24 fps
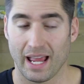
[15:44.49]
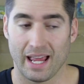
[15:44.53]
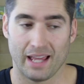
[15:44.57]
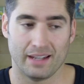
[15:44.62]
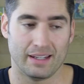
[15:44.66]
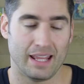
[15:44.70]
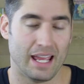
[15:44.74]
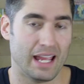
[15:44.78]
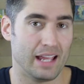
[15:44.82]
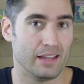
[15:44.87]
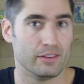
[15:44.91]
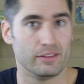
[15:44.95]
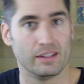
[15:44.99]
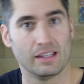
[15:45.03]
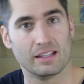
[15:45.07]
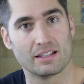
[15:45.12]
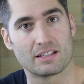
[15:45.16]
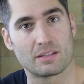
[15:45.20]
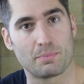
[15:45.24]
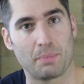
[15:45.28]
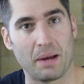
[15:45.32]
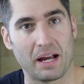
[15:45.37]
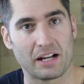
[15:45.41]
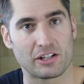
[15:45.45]
and hey, the
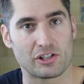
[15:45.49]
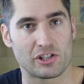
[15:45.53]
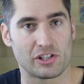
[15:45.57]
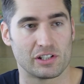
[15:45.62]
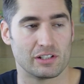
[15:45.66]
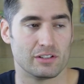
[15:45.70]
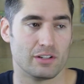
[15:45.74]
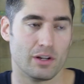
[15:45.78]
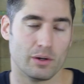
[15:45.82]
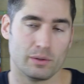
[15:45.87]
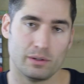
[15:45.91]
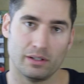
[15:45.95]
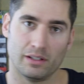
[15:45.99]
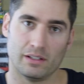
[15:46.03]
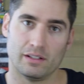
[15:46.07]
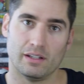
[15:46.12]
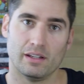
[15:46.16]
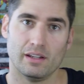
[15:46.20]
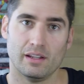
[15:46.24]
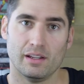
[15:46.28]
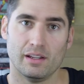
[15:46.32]
inspection noted